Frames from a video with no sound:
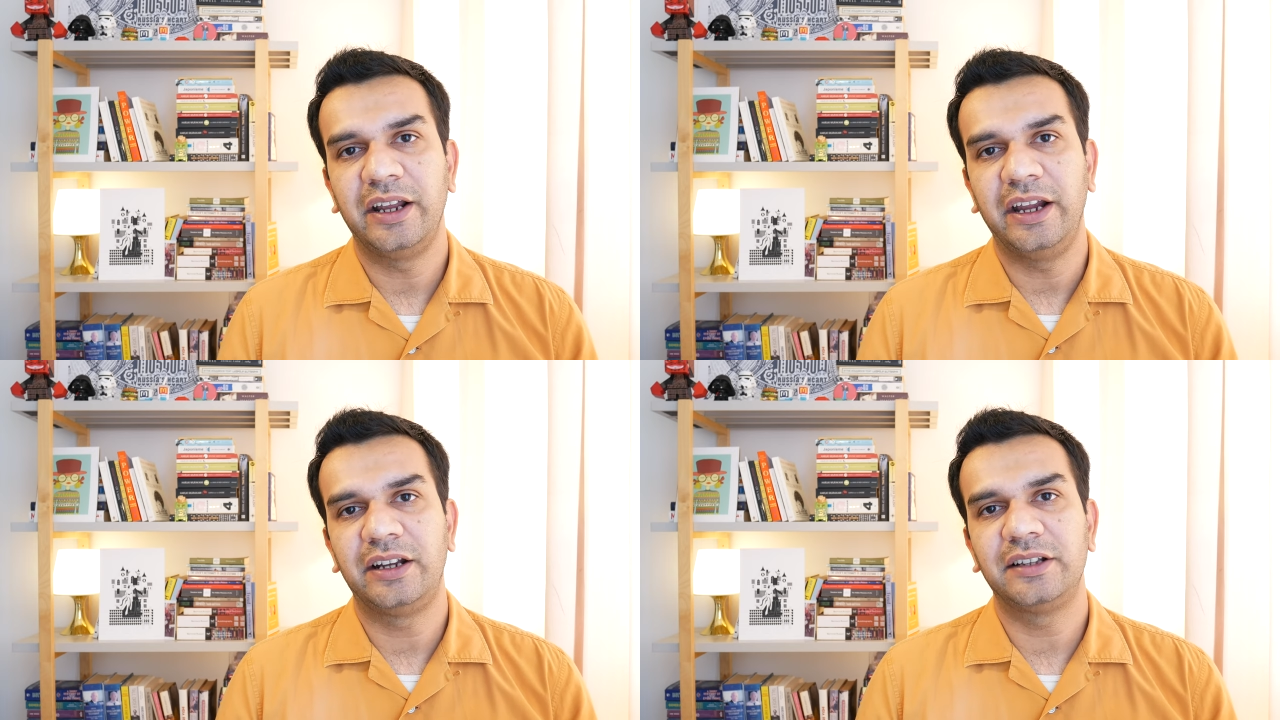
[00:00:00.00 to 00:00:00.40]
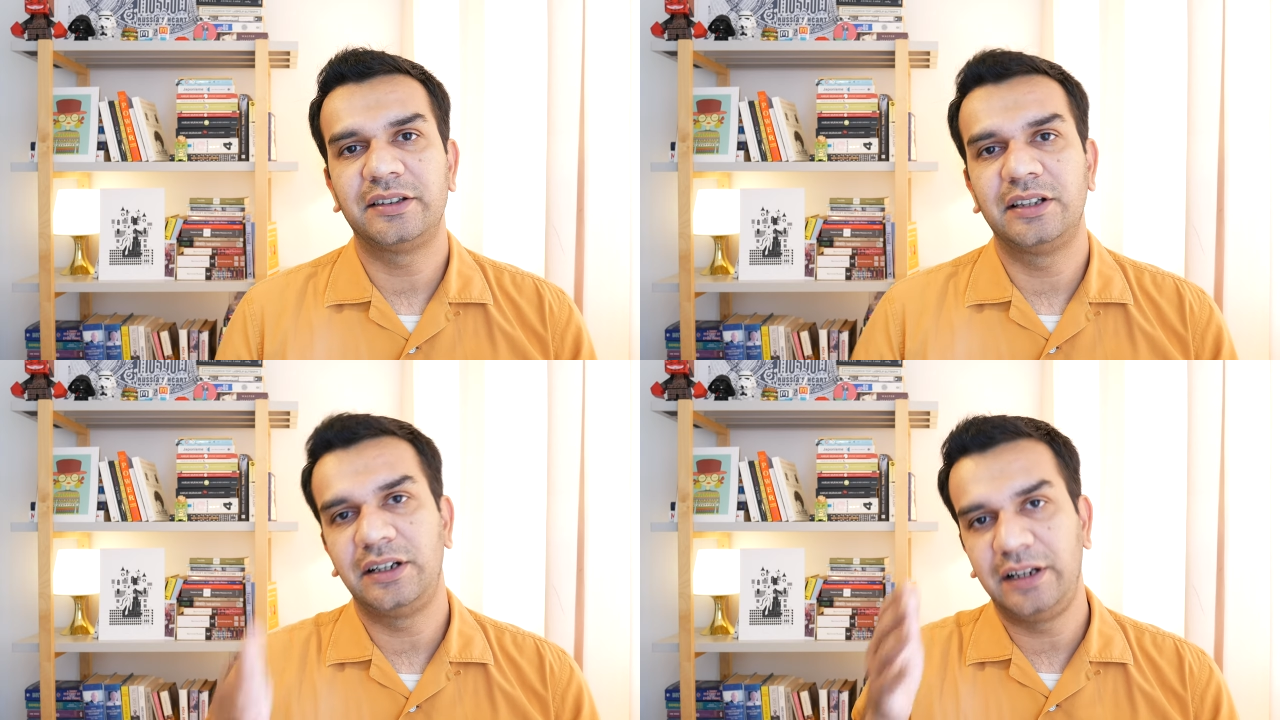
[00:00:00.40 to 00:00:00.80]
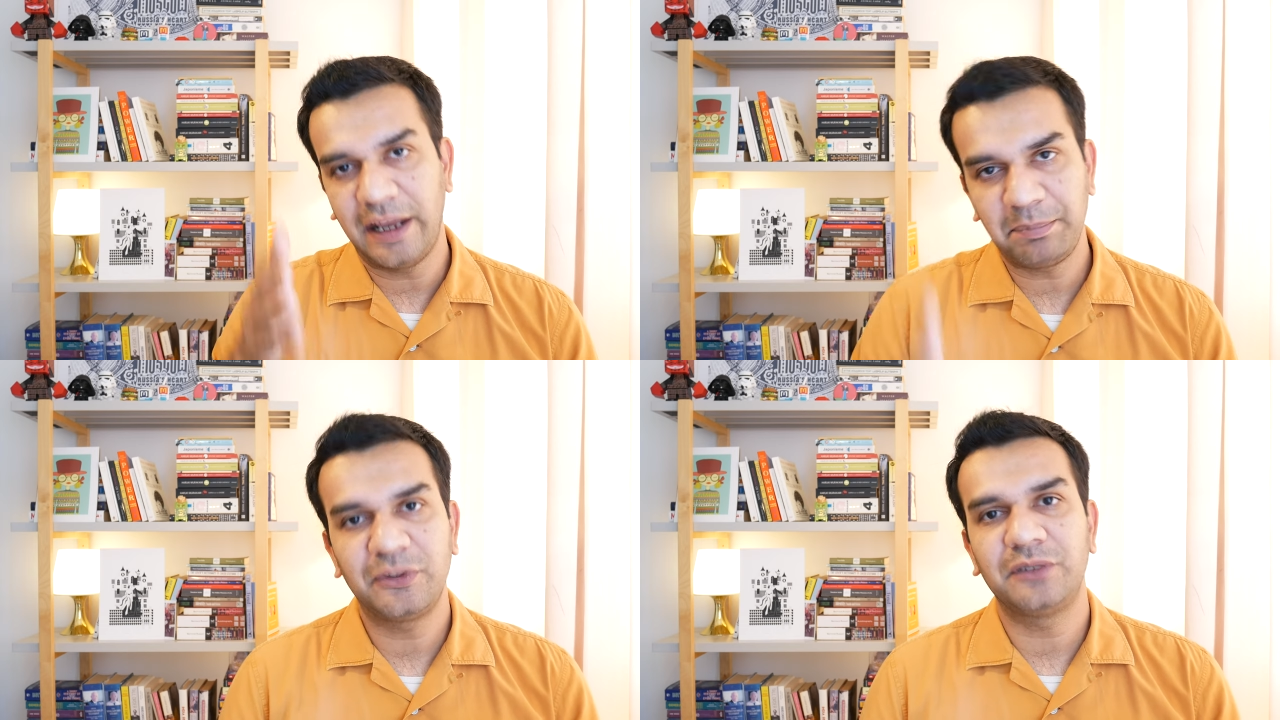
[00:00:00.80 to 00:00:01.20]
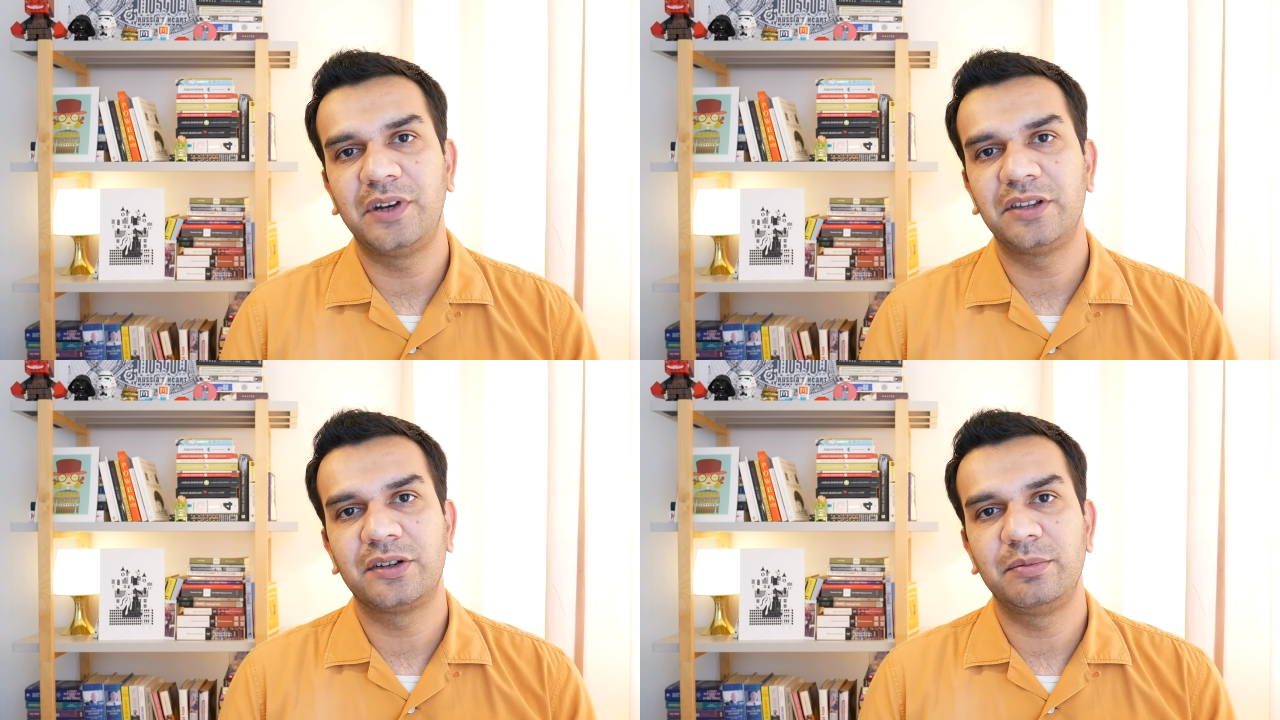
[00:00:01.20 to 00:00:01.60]
it is the depth of
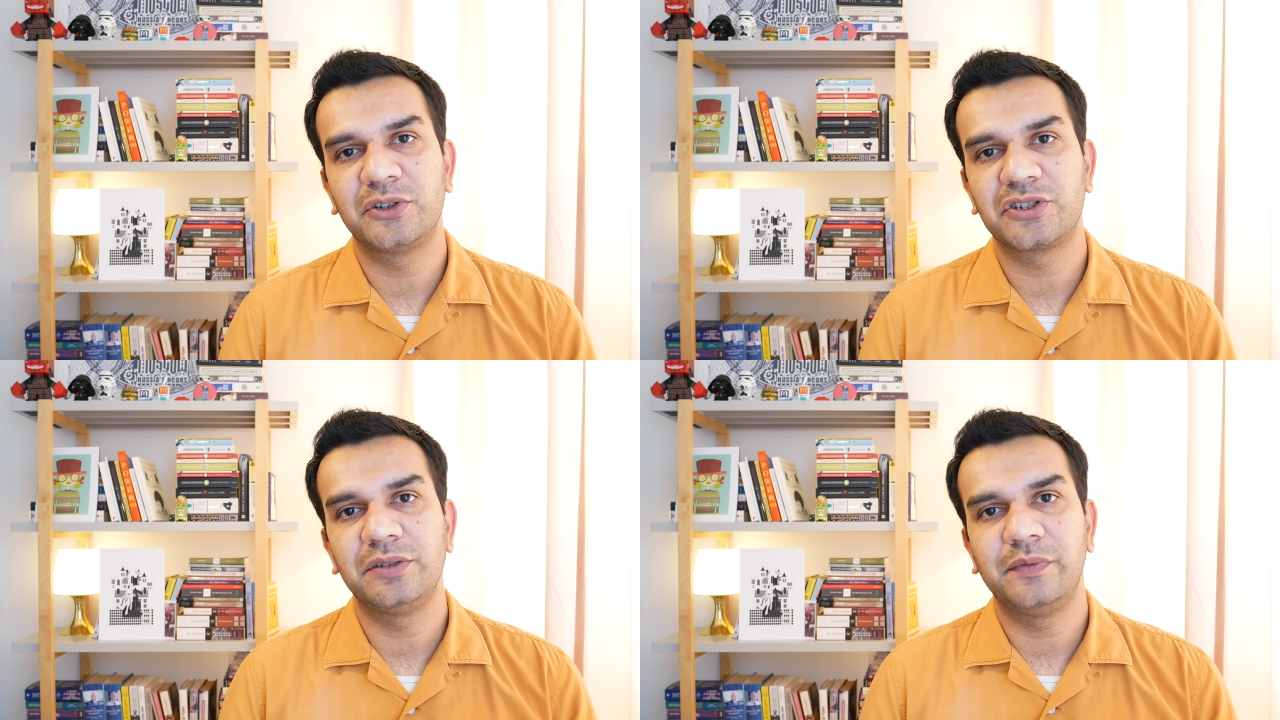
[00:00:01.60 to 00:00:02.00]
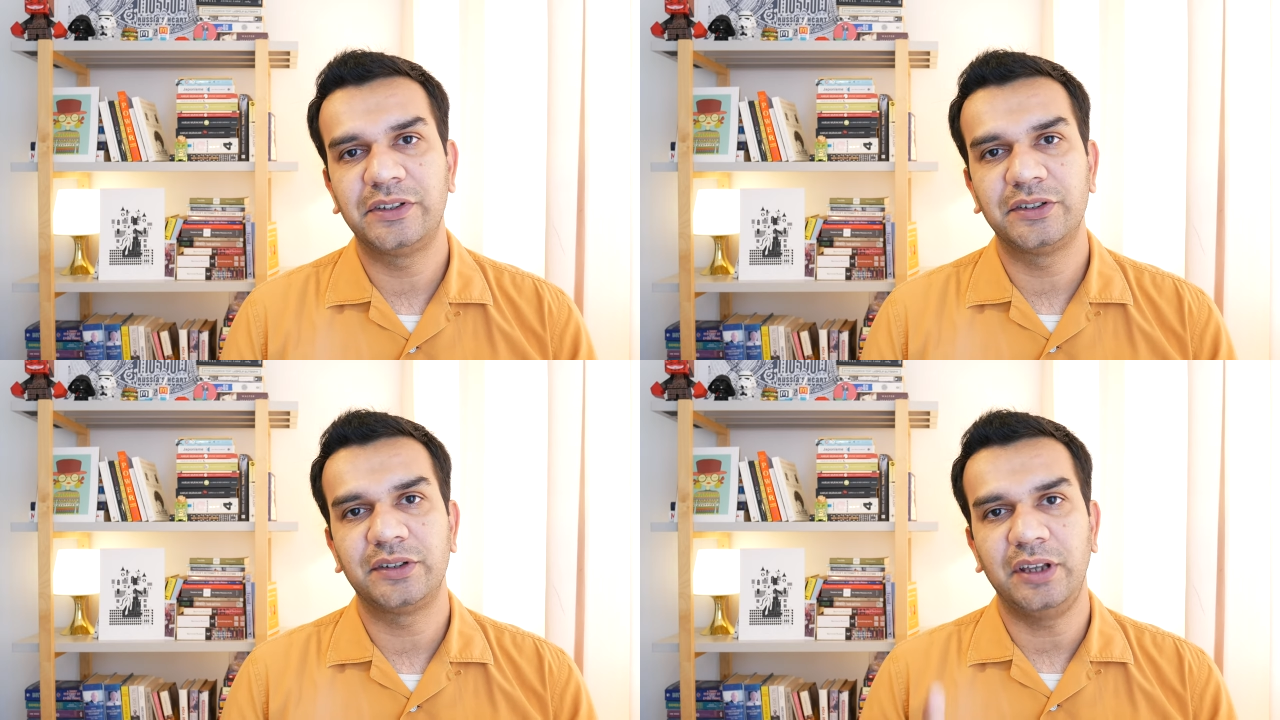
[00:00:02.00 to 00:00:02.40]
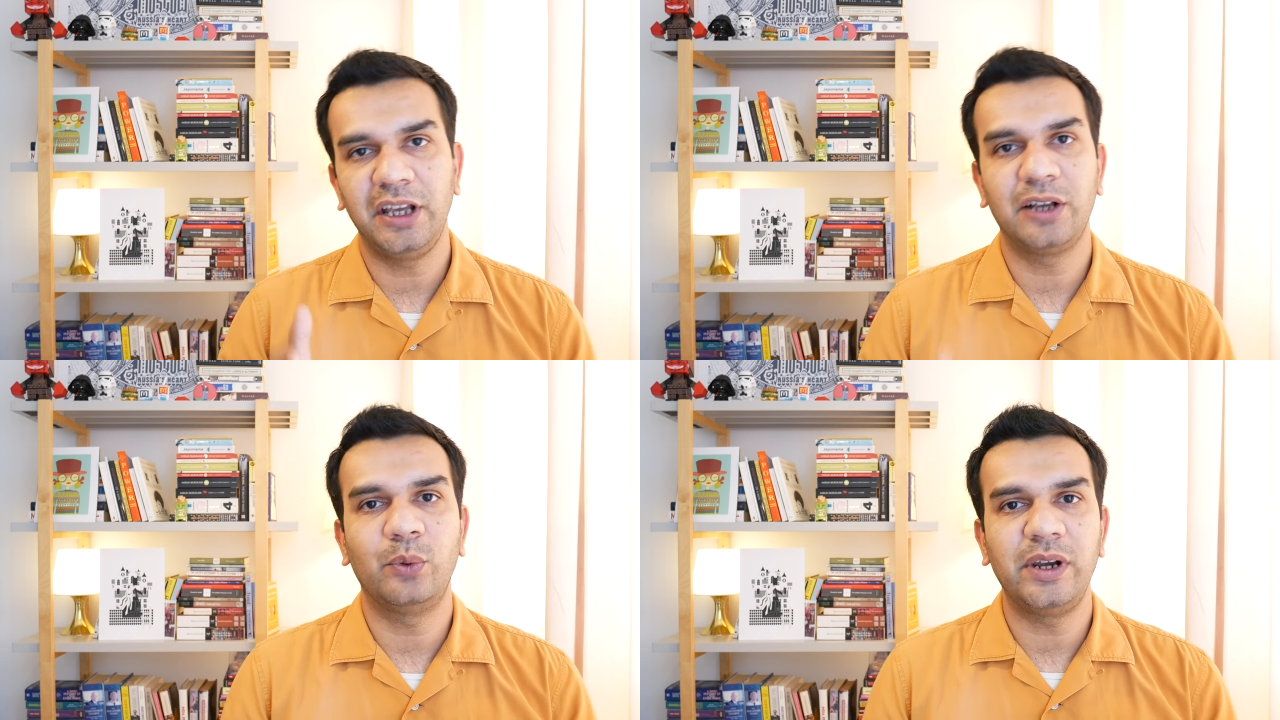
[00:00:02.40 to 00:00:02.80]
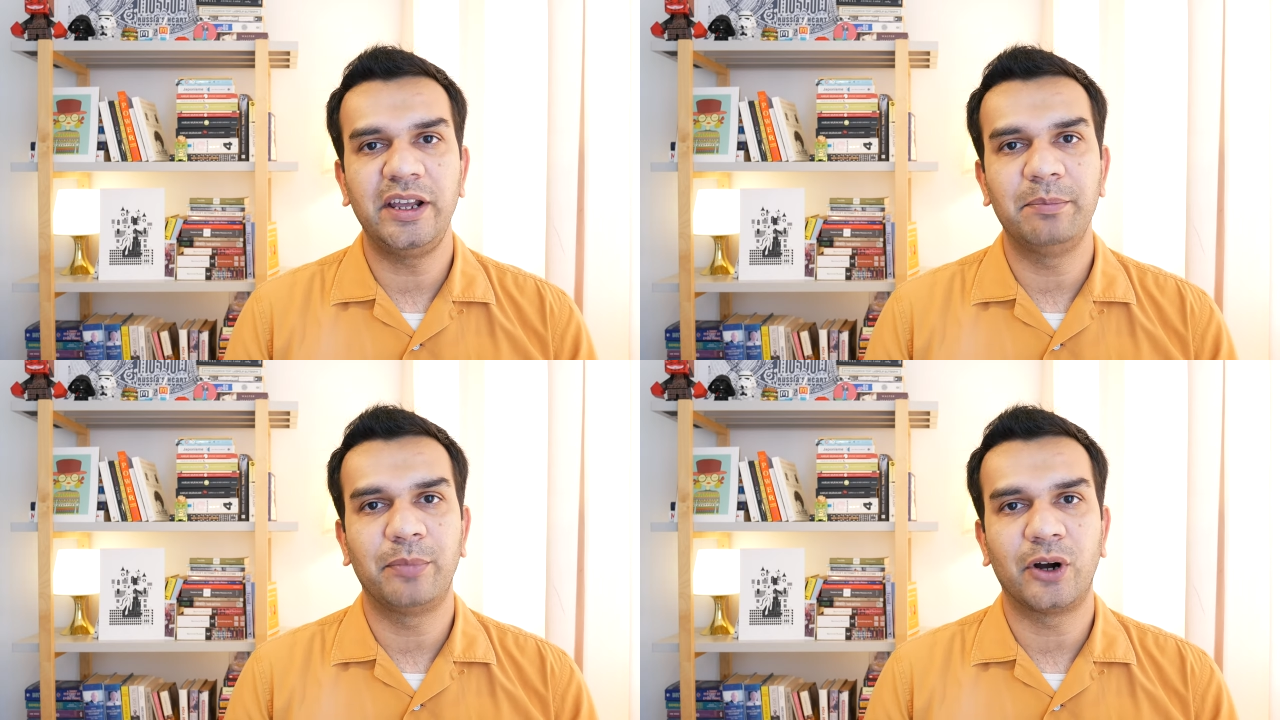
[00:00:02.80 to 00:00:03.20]
distribution which is
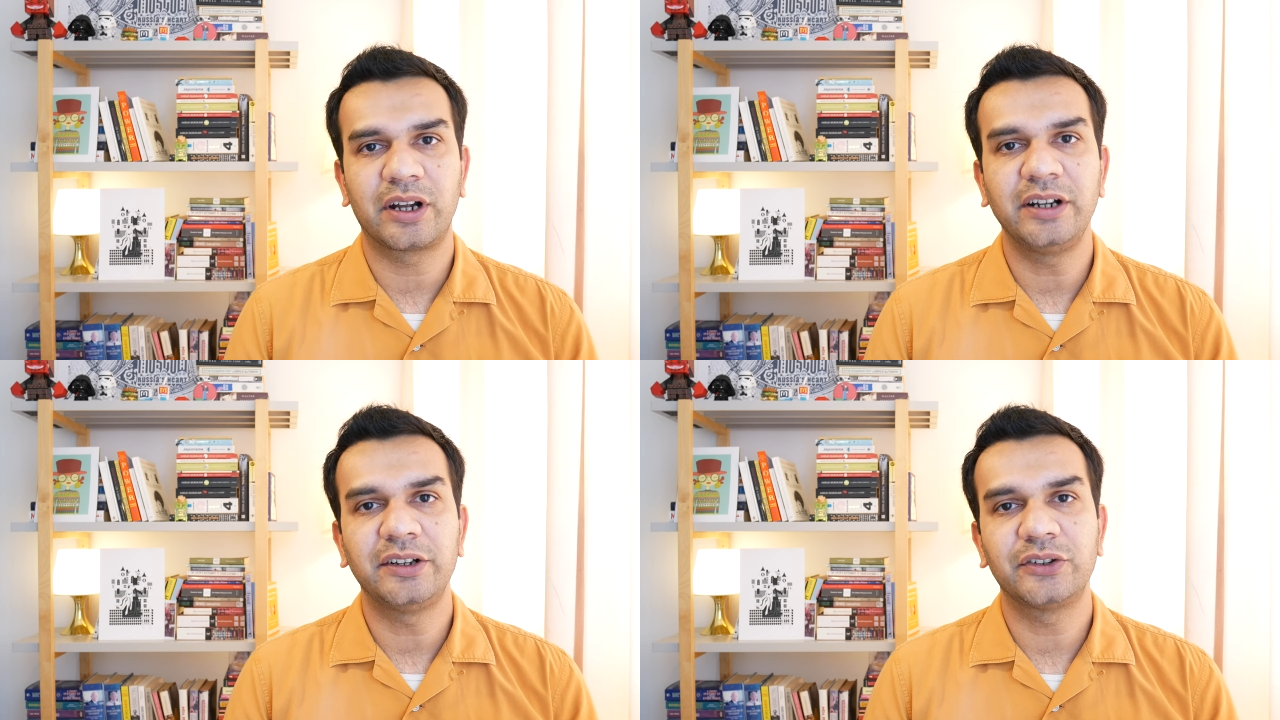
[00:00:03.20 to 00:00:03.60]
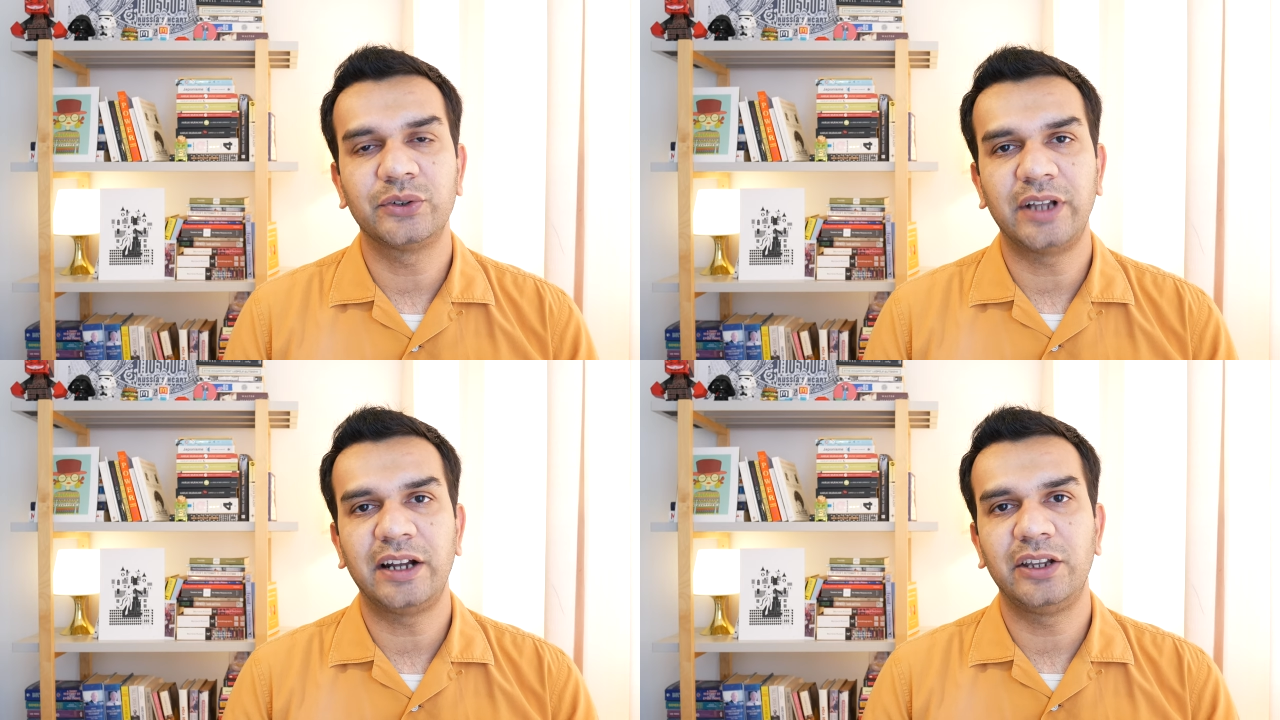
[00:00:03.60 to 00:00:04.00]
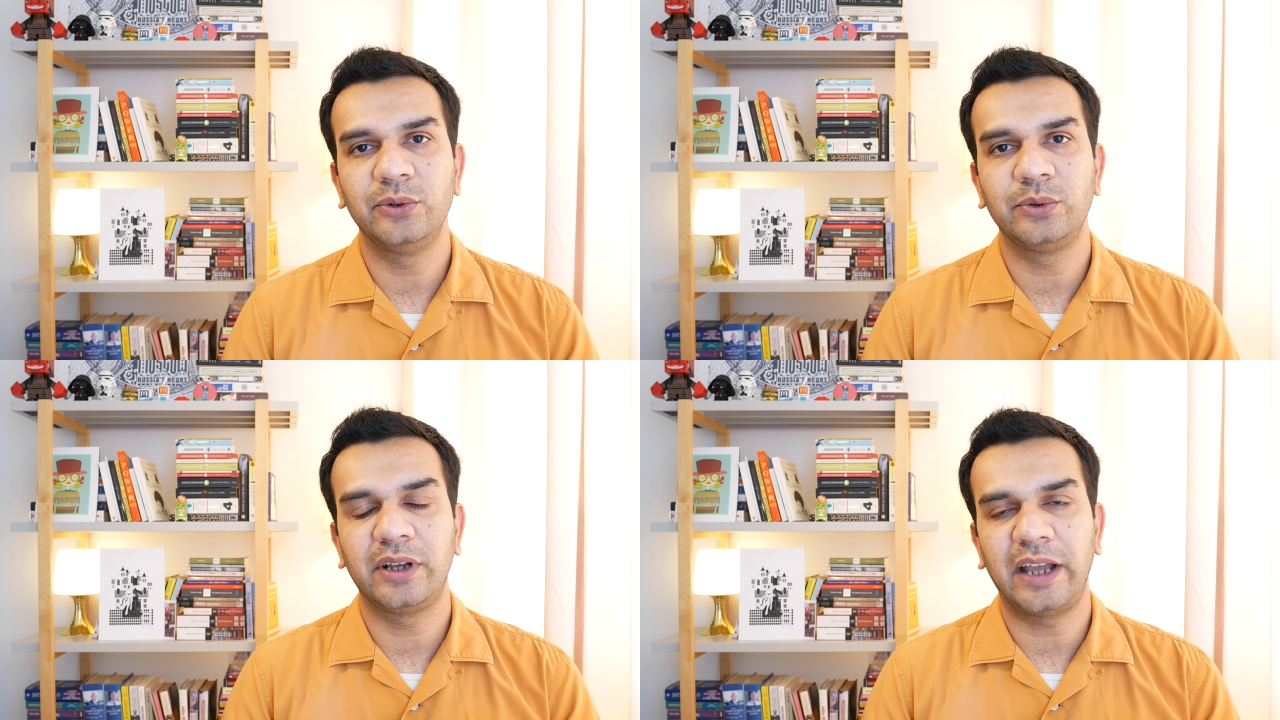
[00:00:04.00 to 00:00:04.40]
equally important so that you